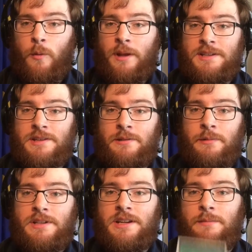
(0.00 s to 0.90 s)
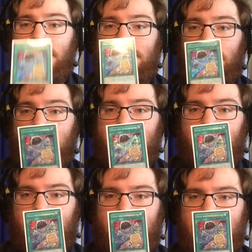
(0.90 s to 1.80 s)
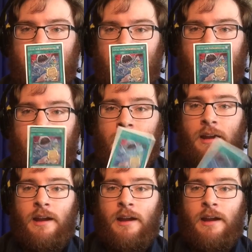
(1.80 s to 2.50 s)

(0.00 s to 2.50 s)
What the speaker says: monster which can be searched with this little guy.